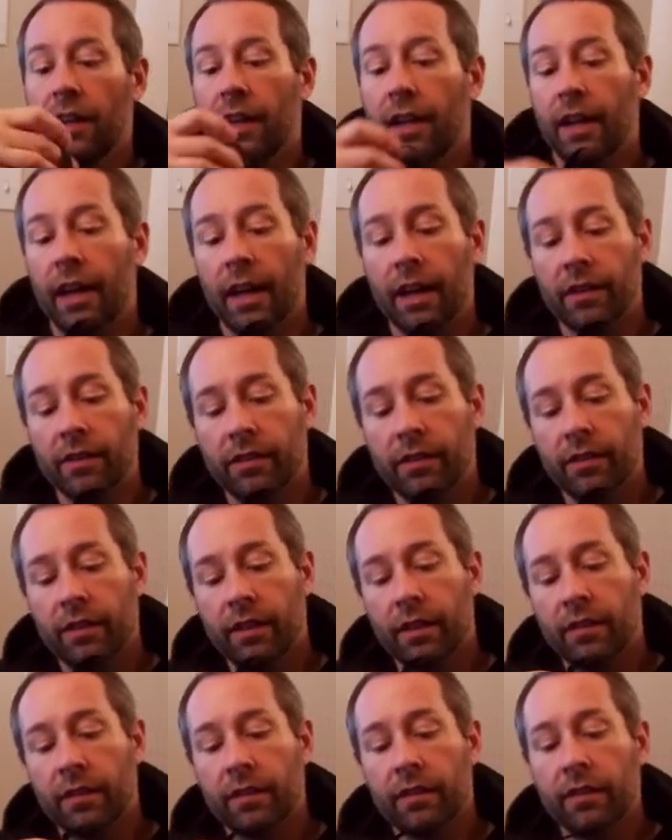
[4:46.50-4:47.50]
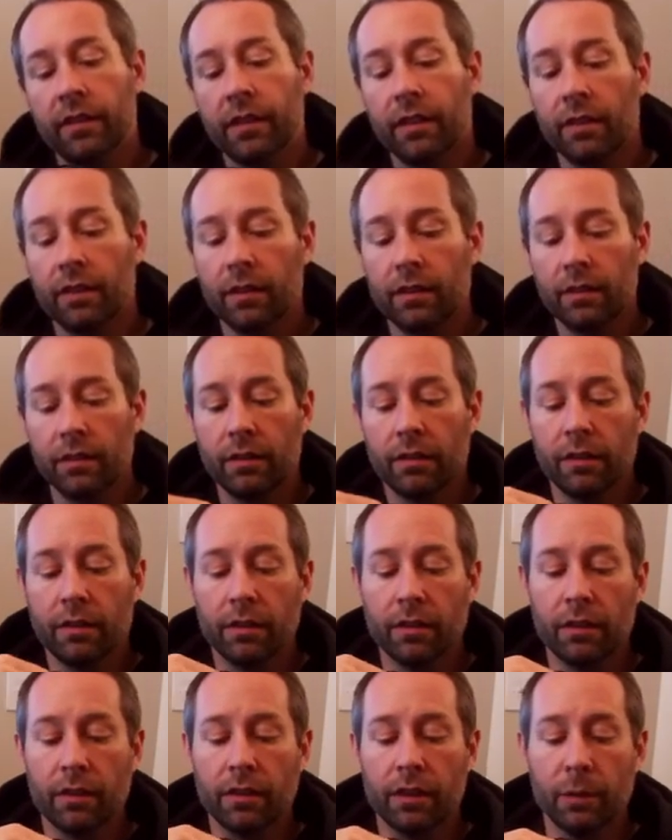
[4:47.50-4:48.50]
it has this little
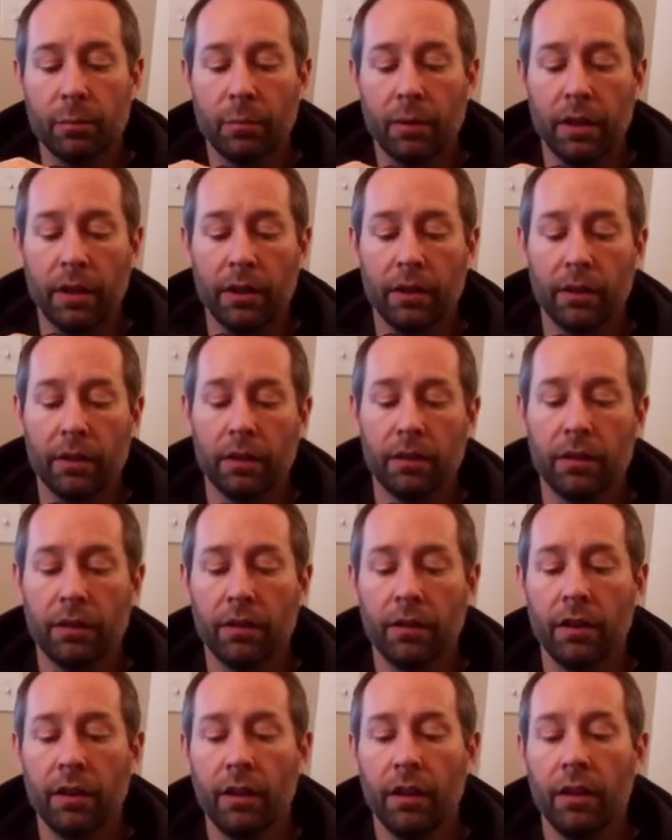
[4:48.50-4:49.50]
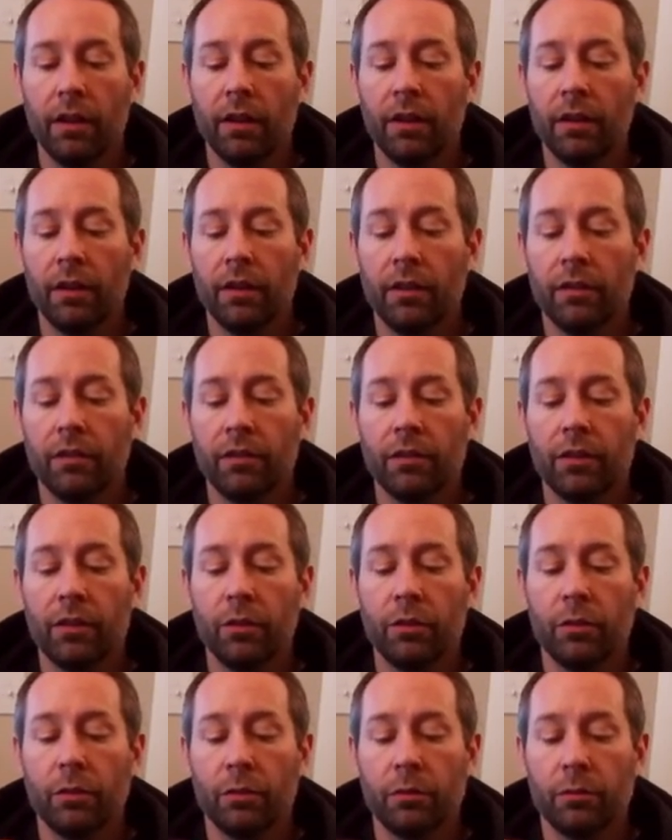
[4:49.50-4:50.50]
clip here
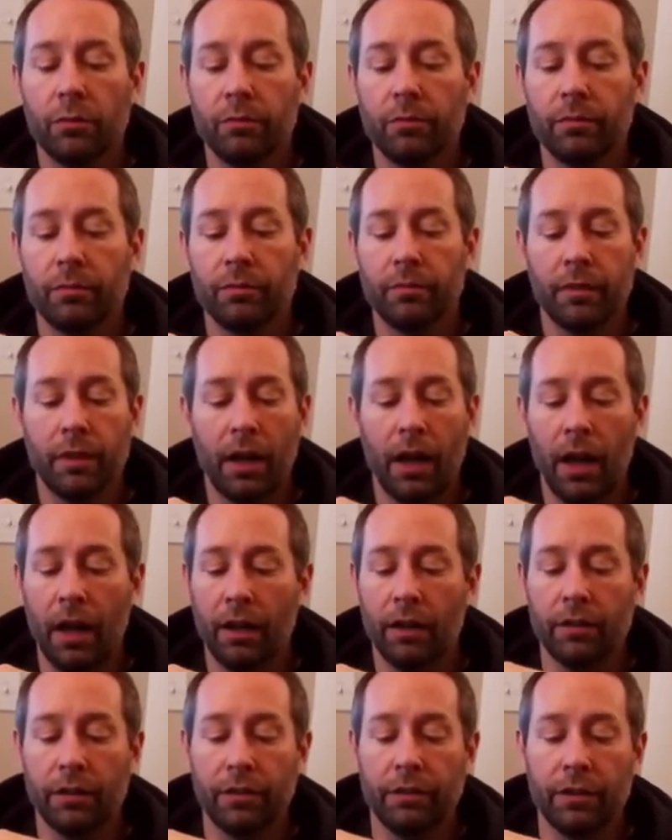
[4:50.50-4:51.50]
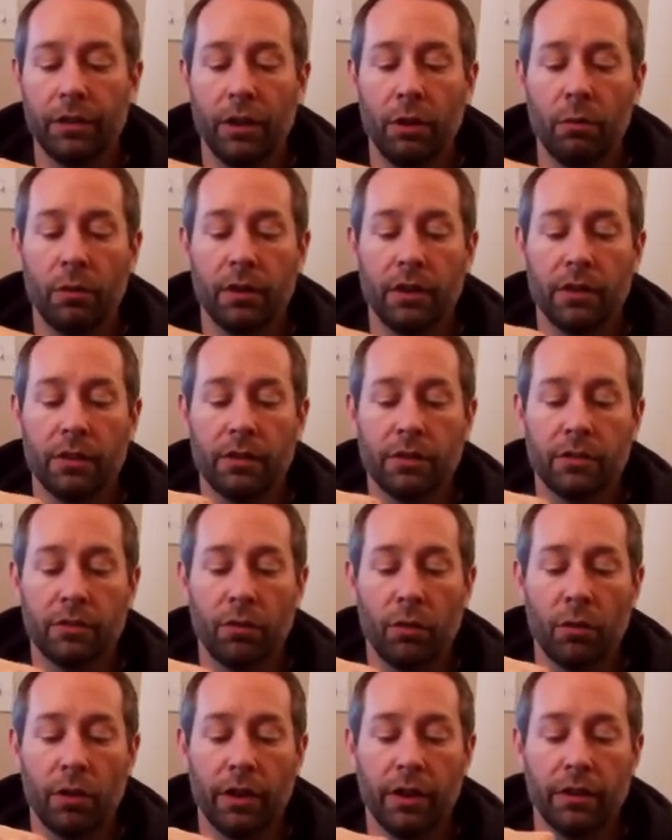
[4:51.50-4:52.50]
to I don't even know what this is
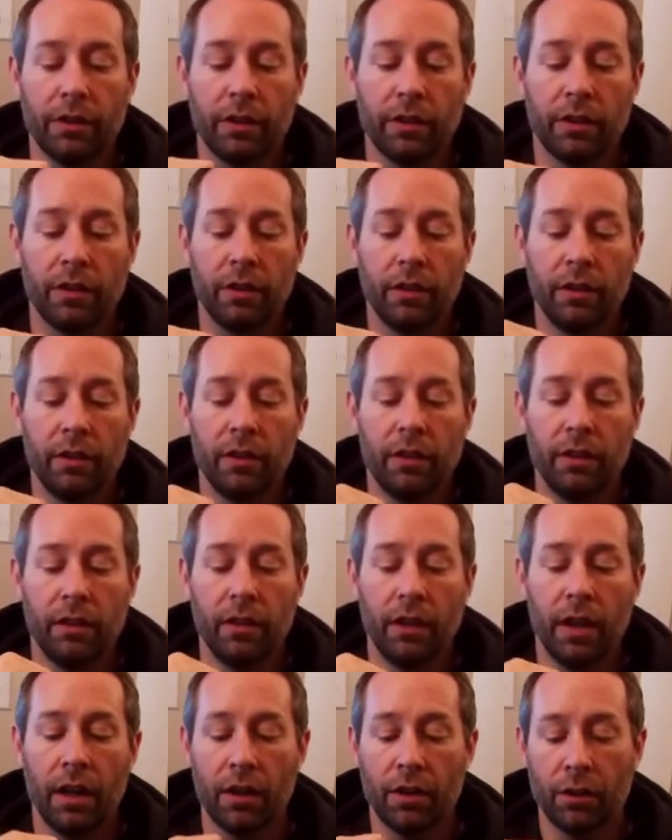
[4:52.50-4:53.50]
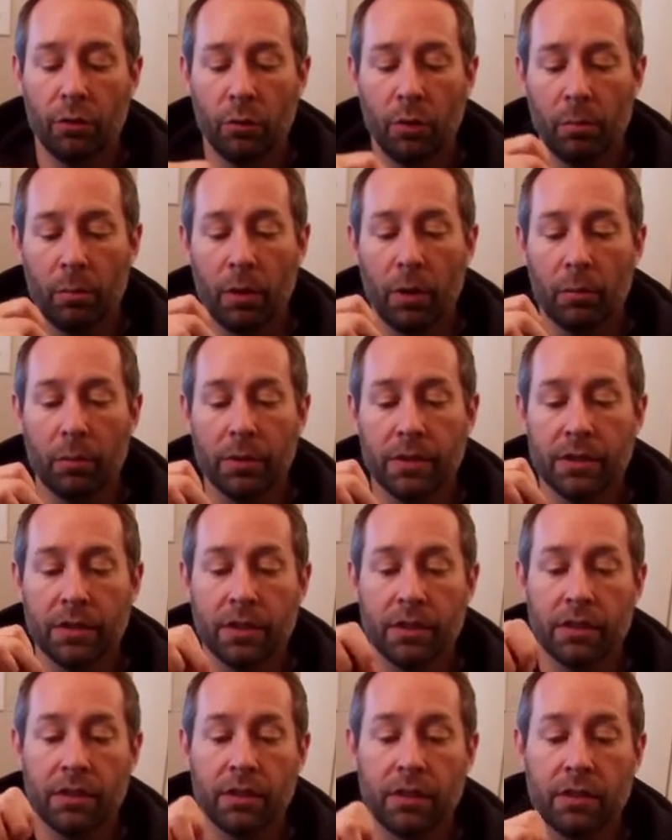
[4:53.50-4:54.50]
for either I don't know what purpose
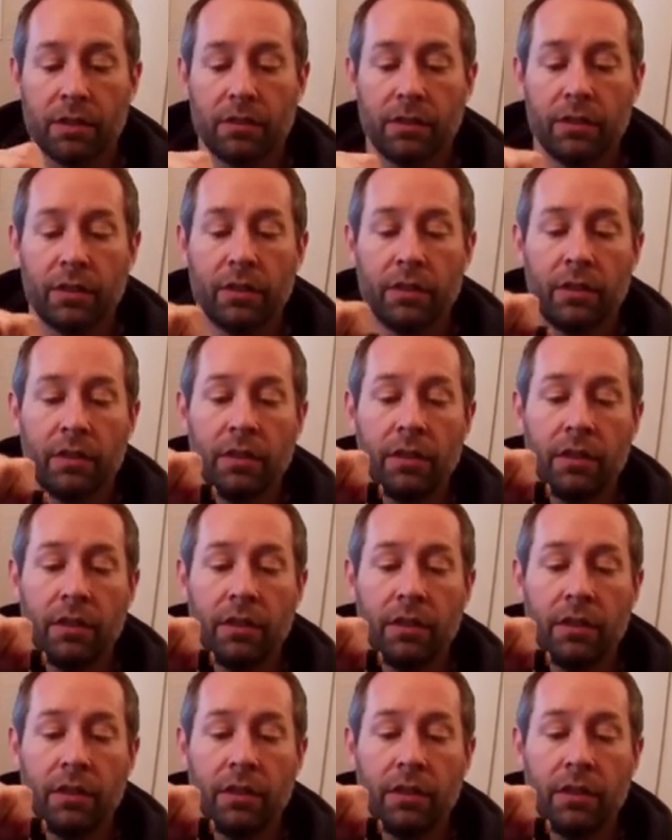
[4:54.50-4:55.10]
this serves.